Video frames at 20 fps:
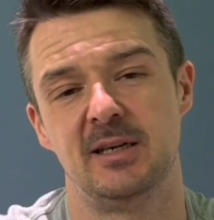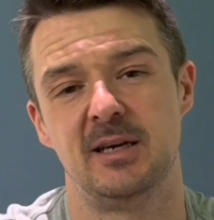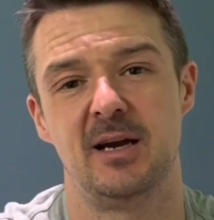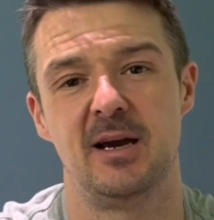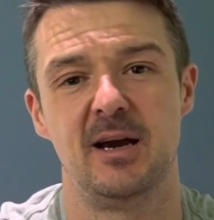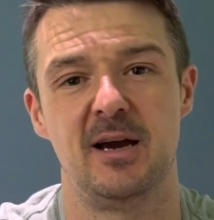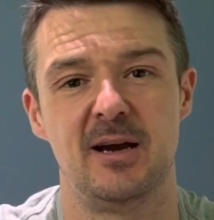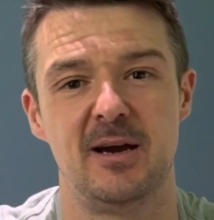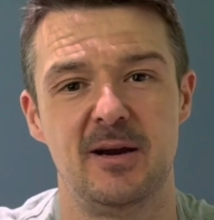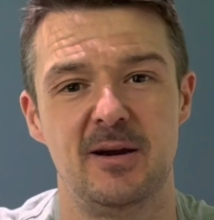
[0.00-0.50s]

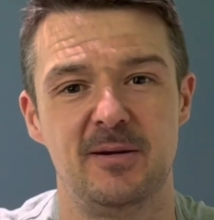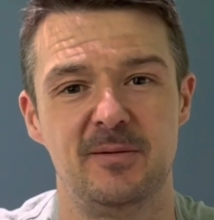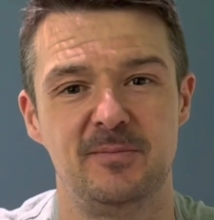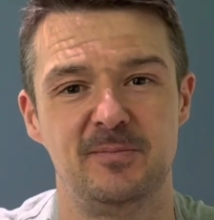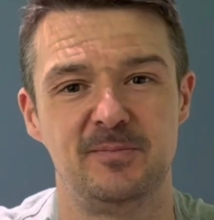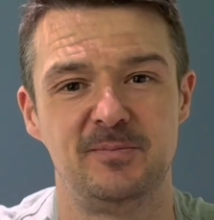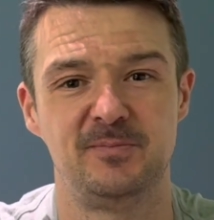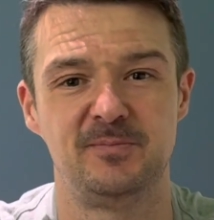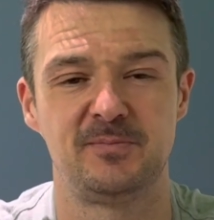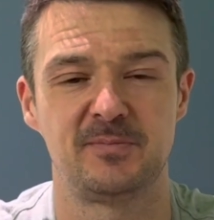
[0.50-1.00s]

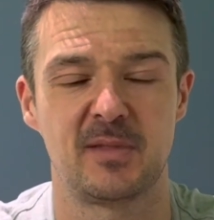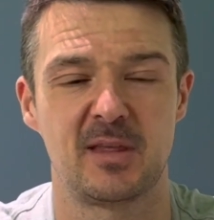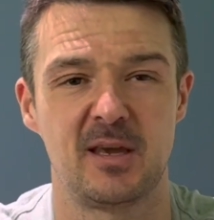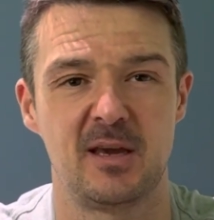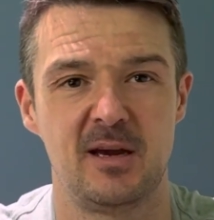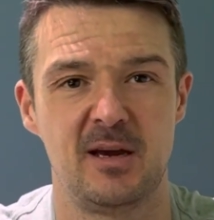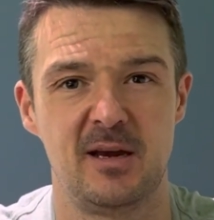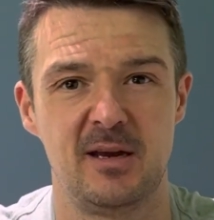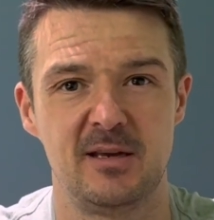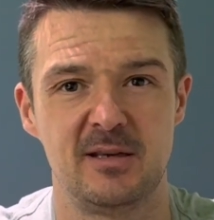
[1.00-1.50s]
So
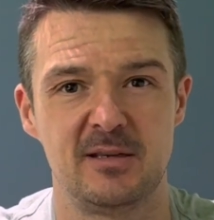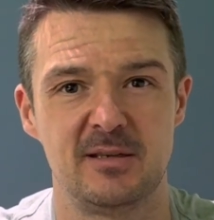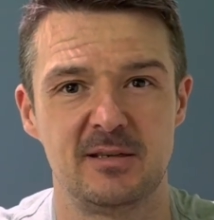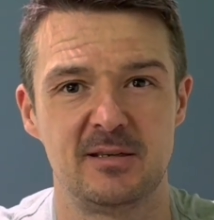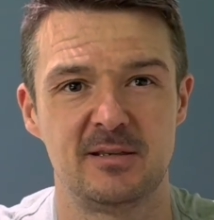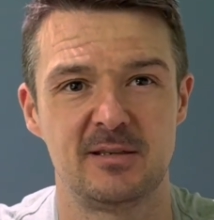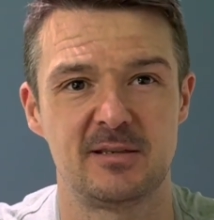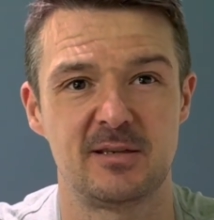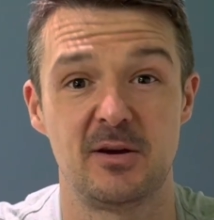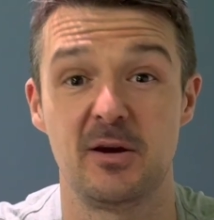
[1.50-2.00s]

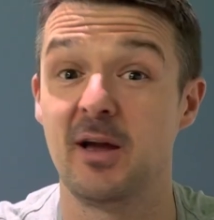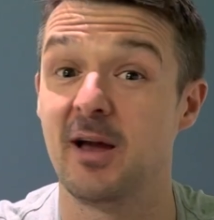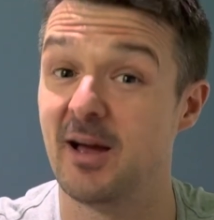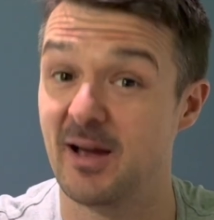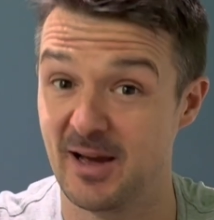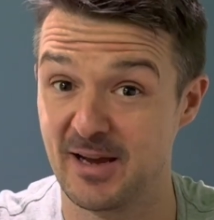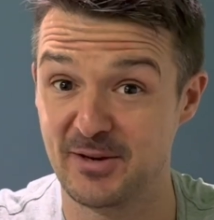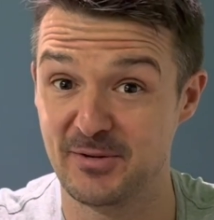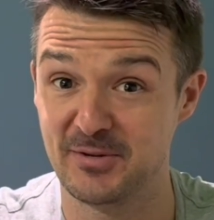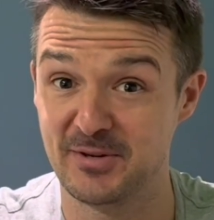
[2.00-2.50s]
yeah, how
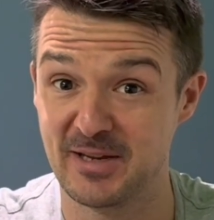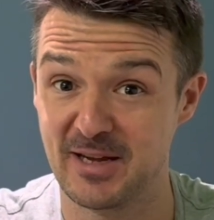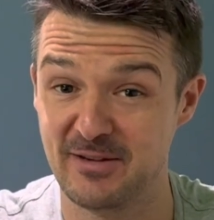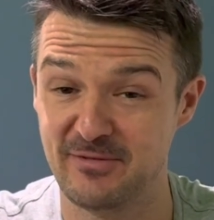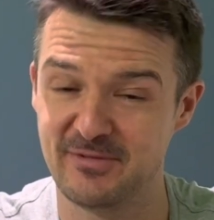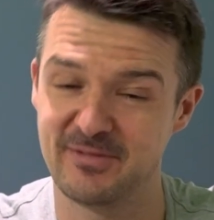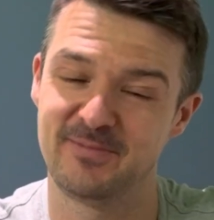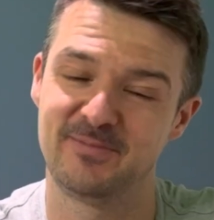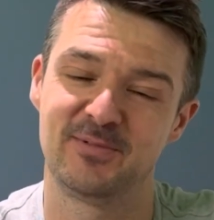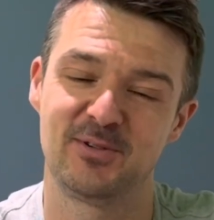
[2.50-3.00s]
you doing, Dave?
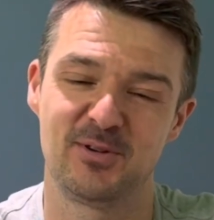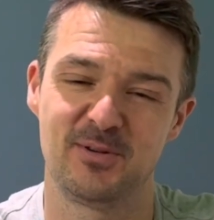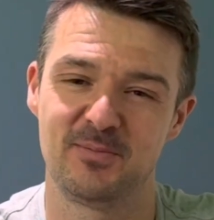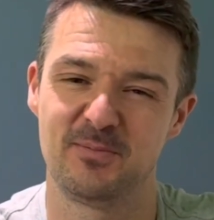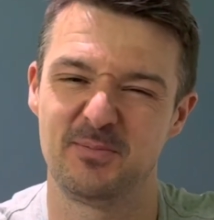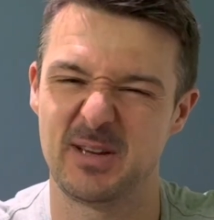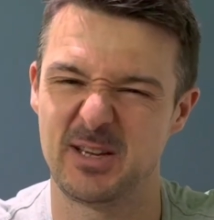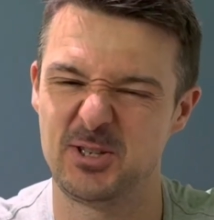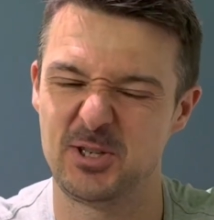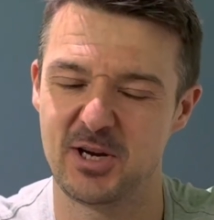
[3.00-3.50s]

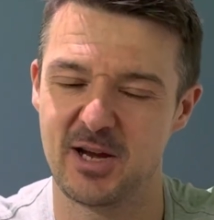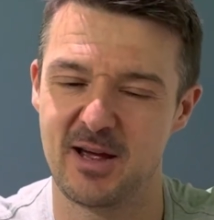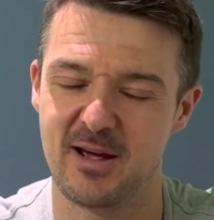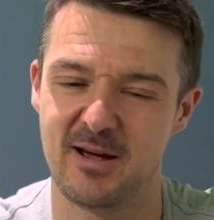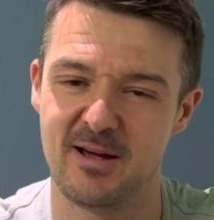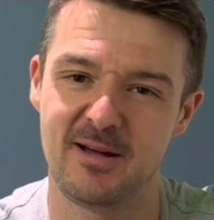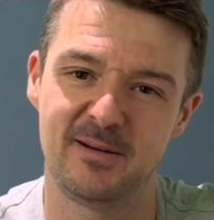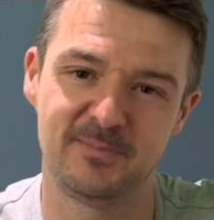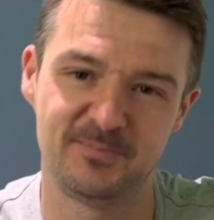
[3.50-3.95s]
Big shout out.